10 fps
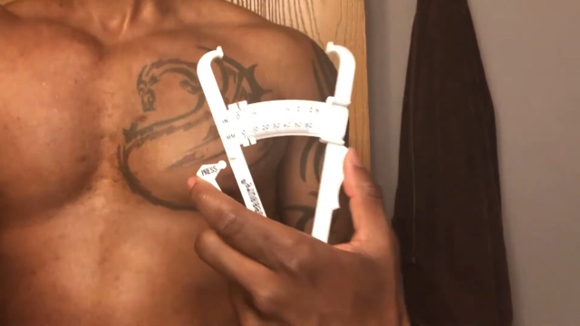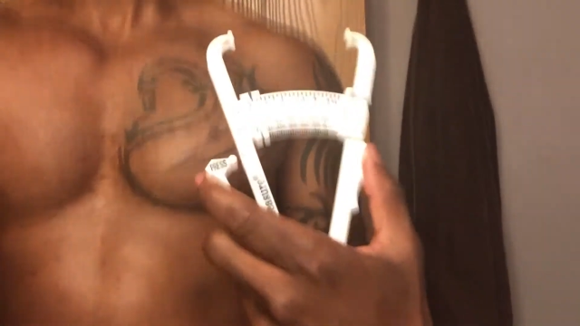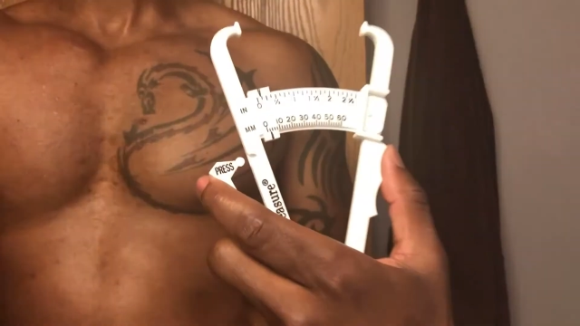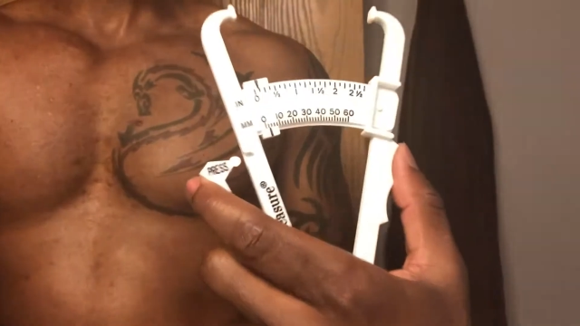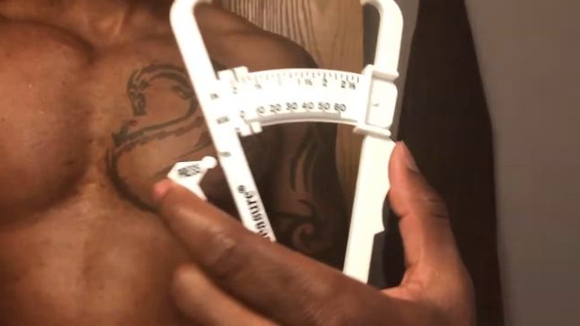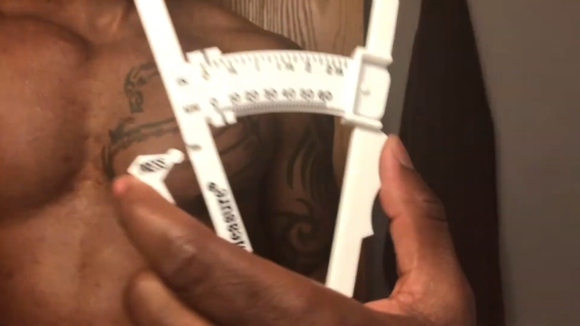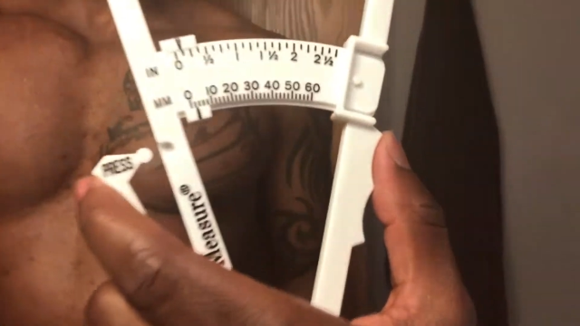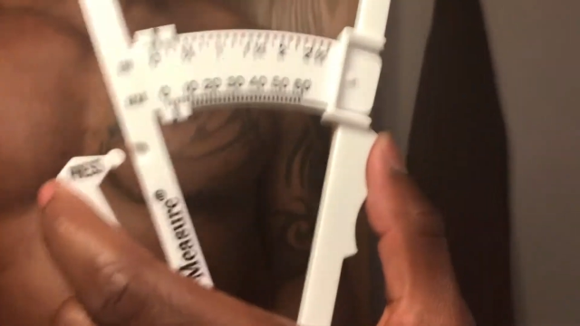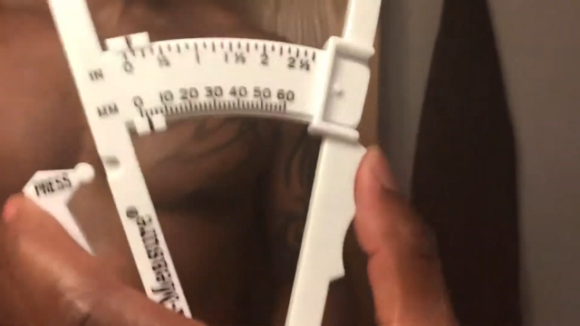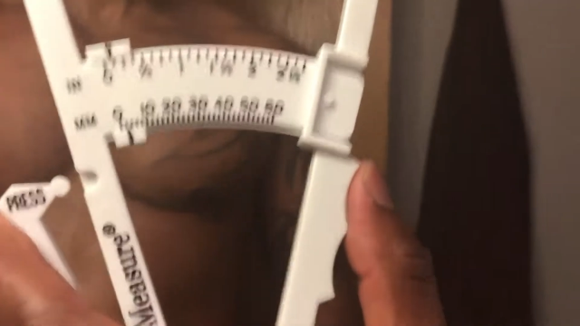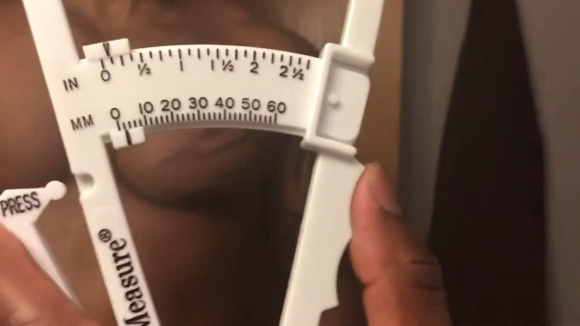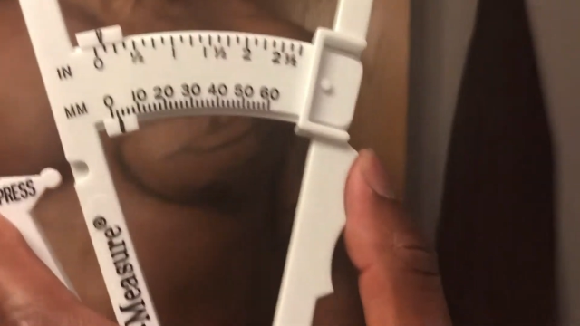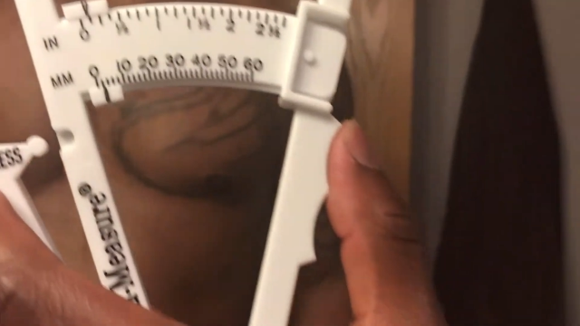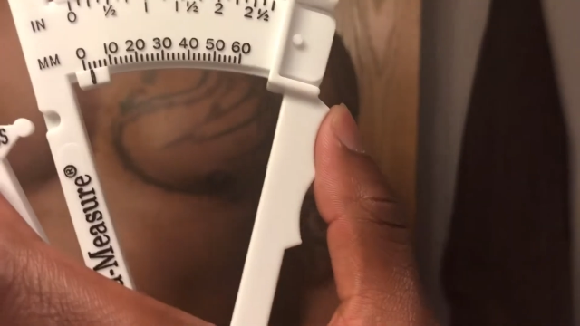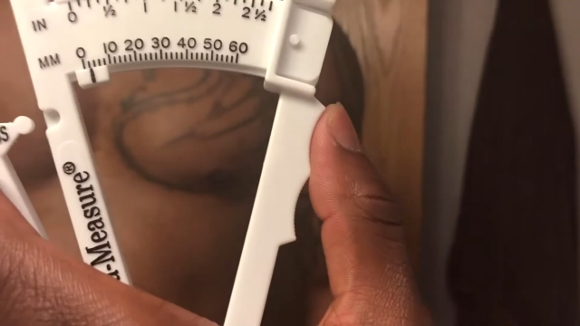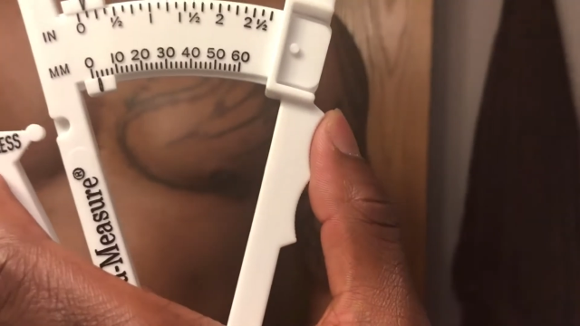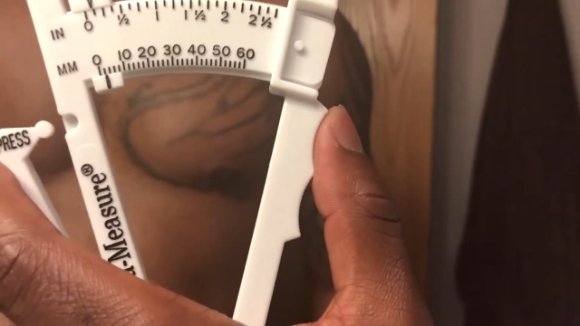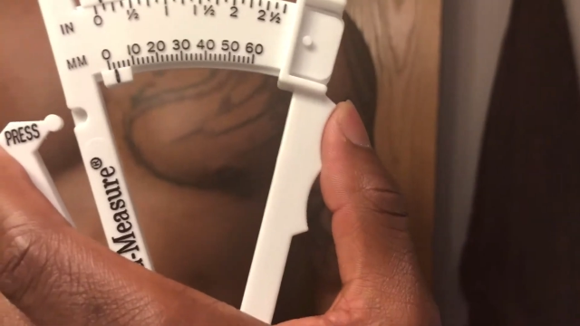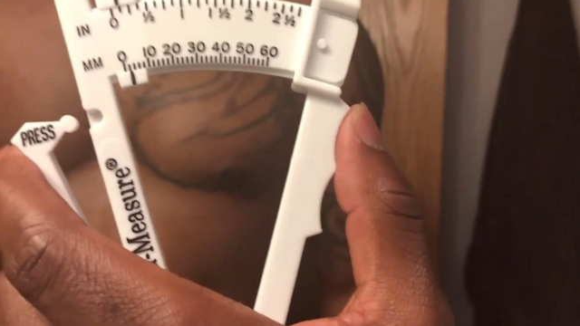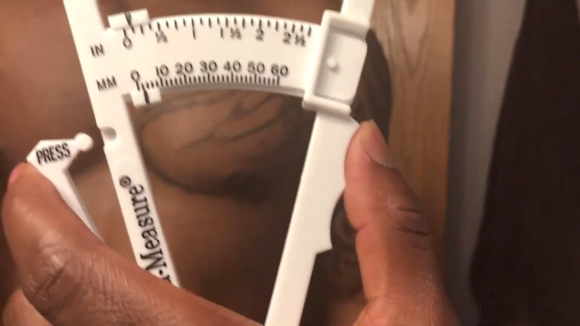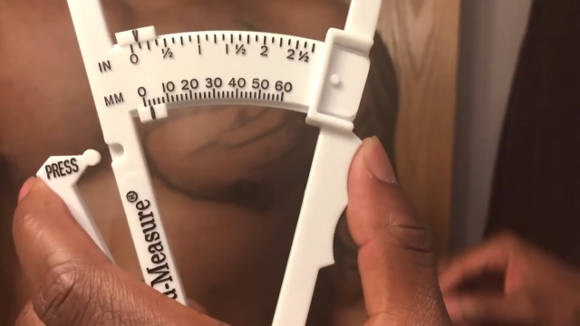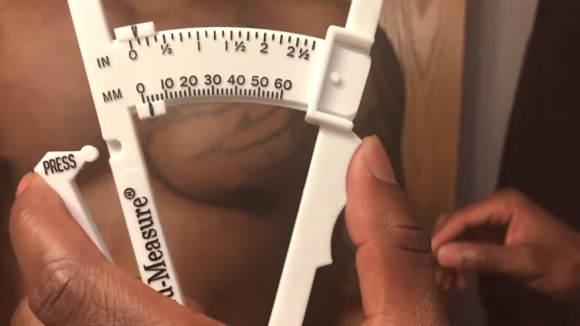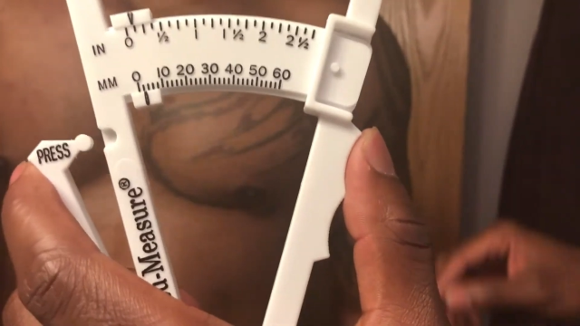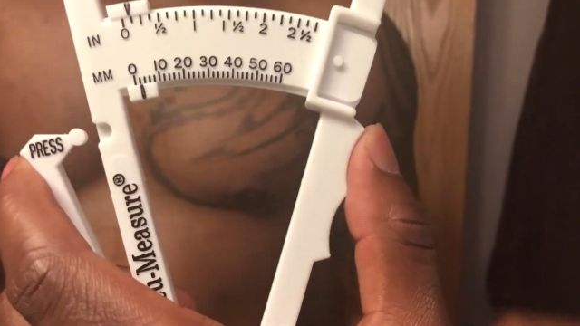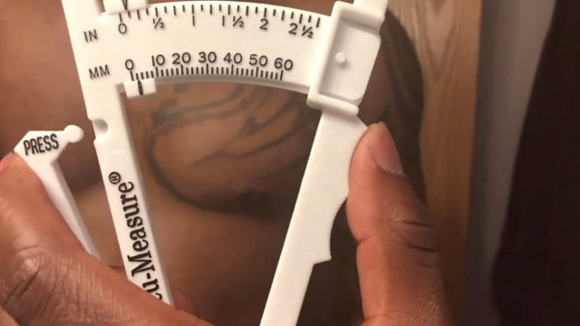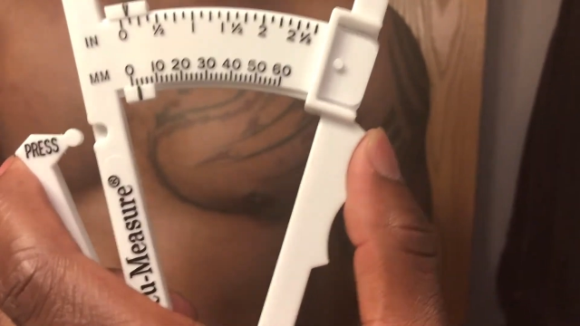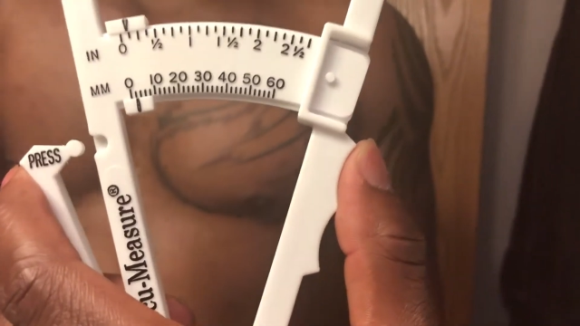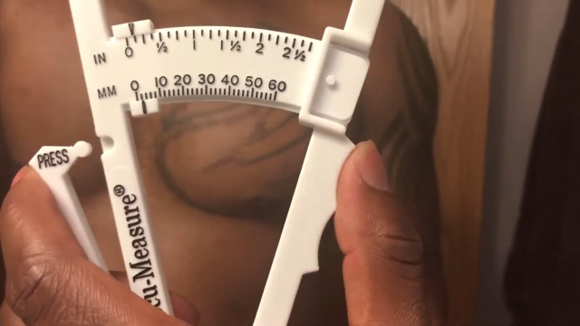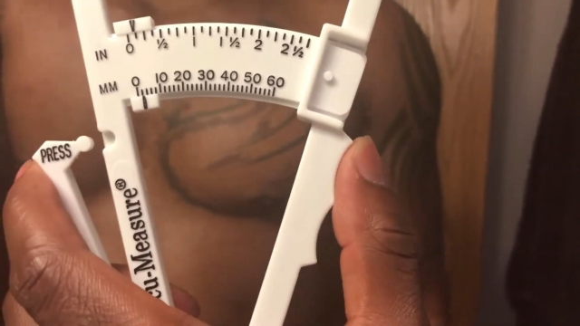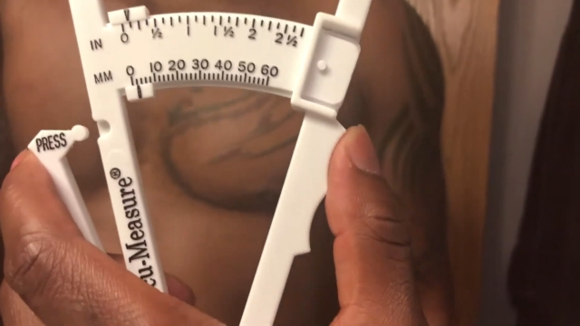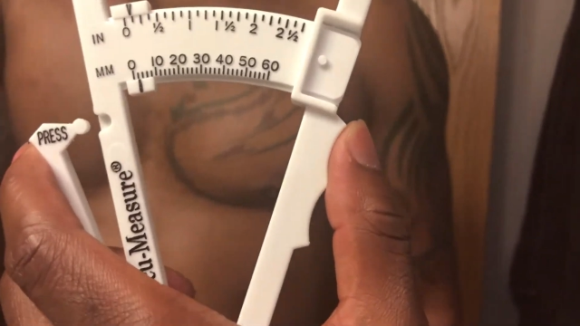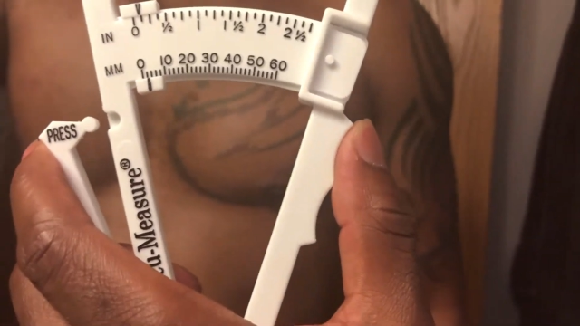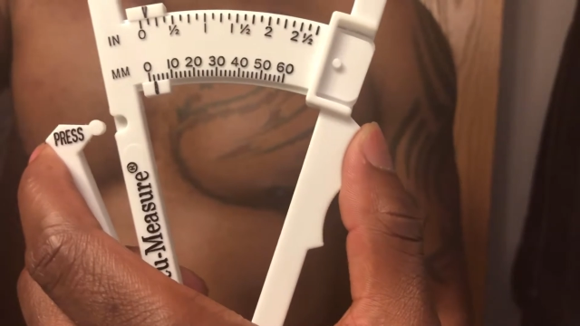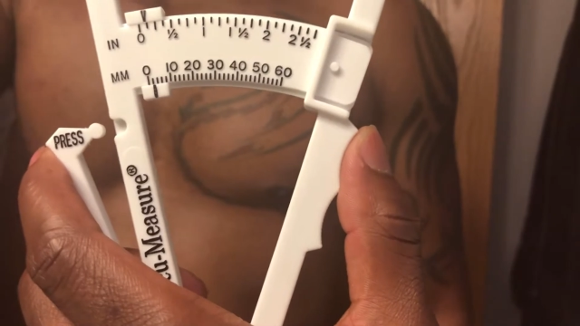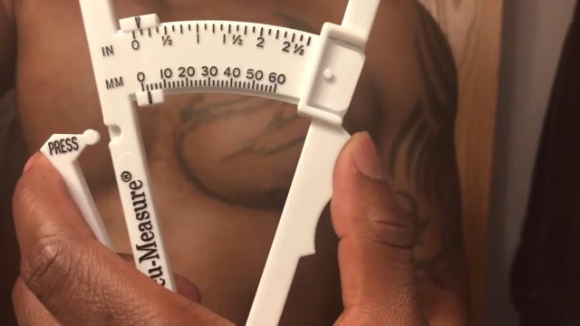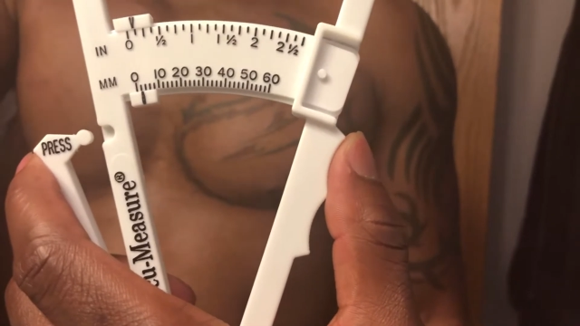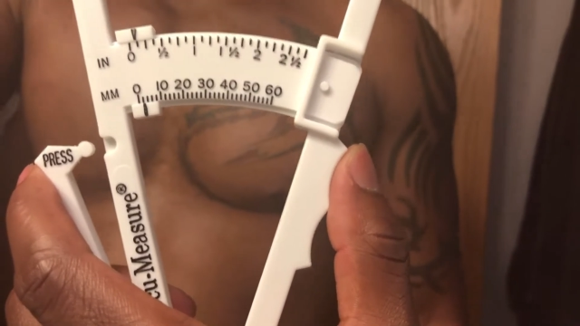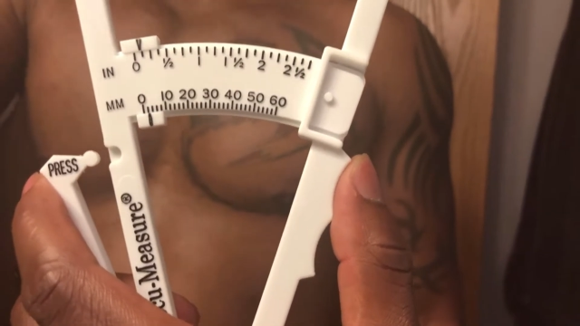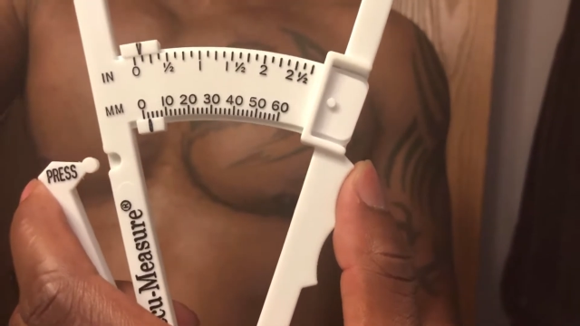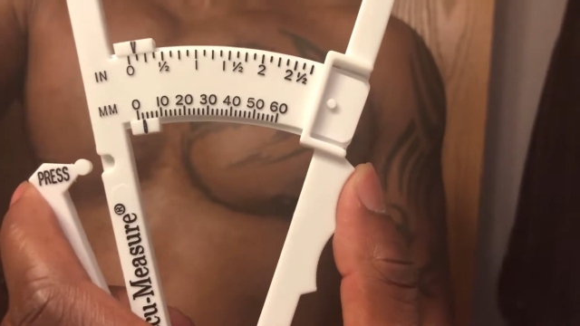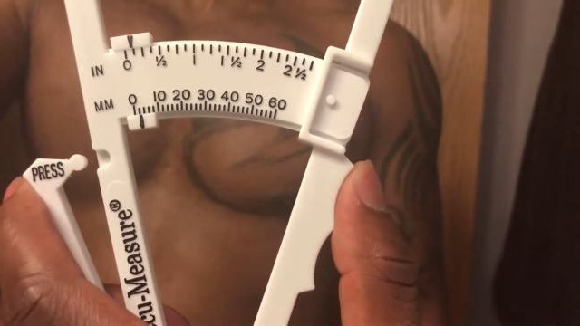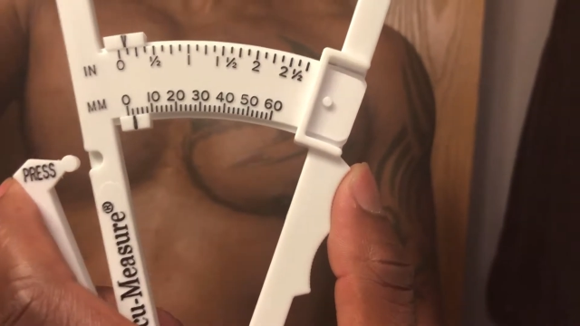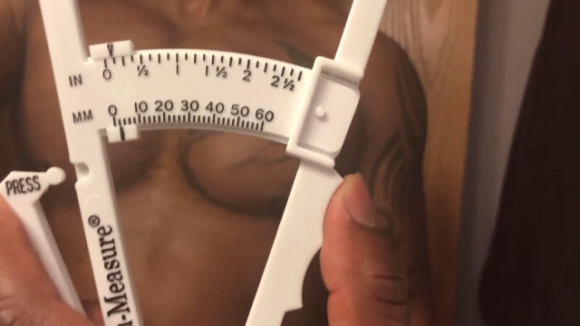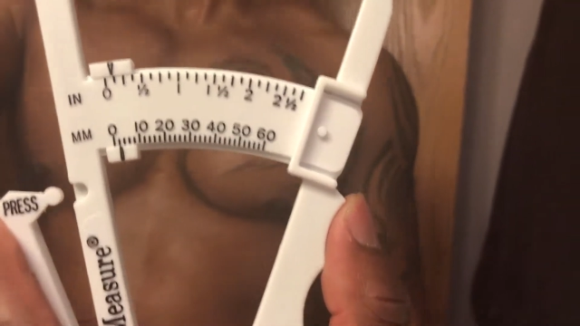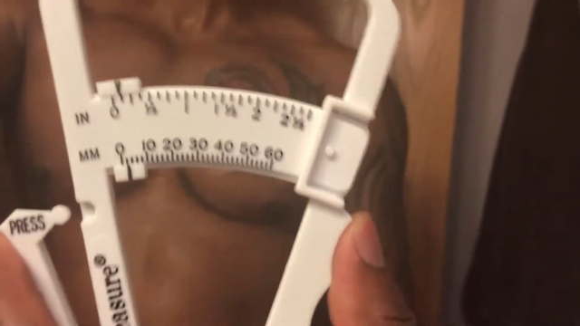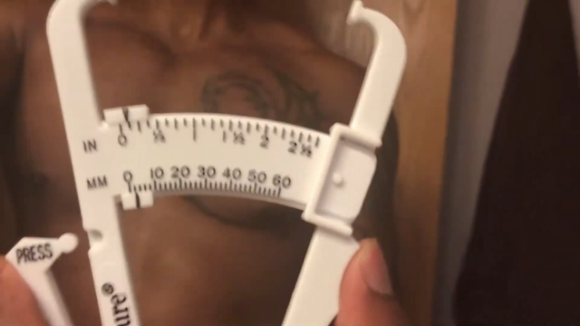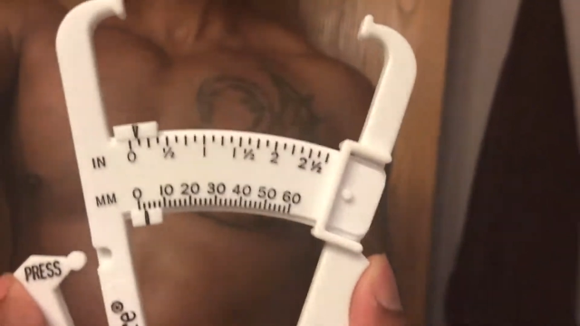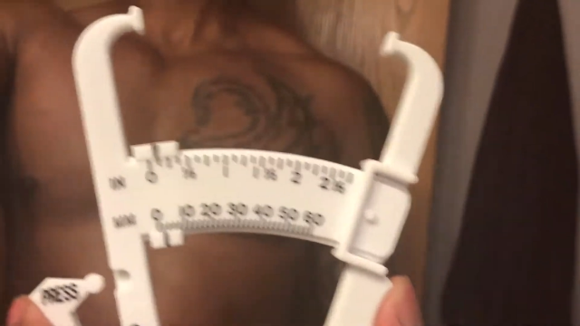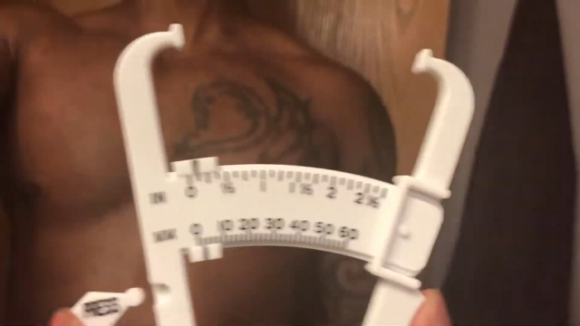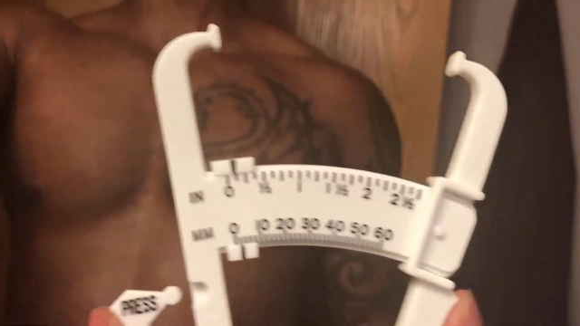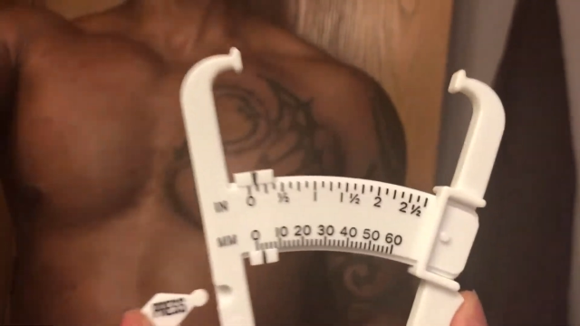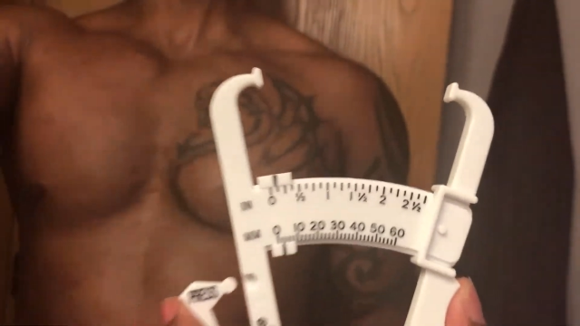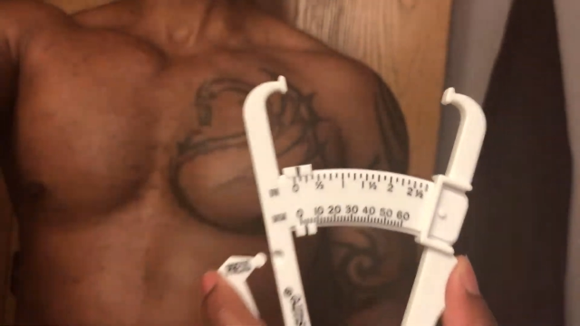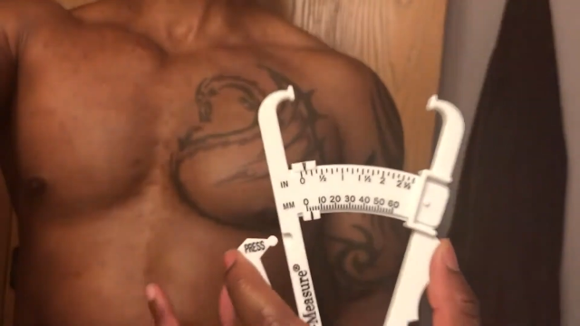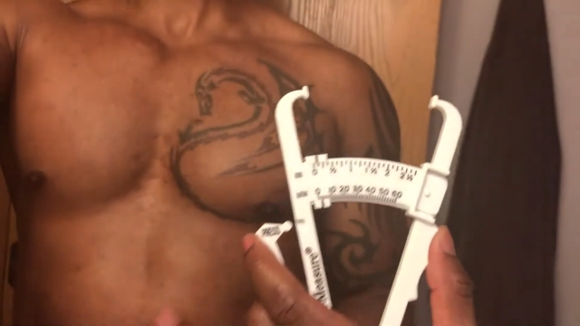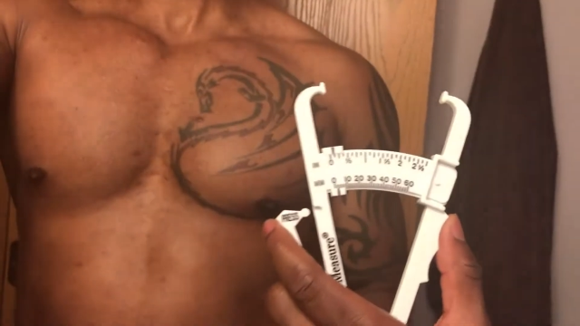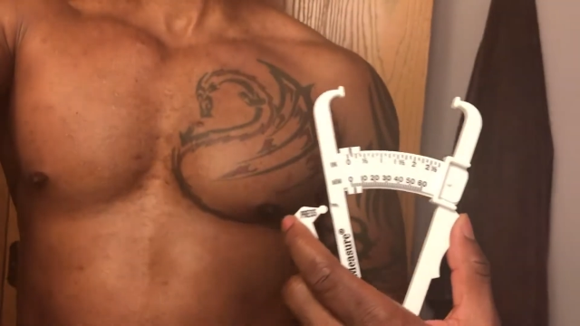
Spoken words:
[unreadable: no face in view]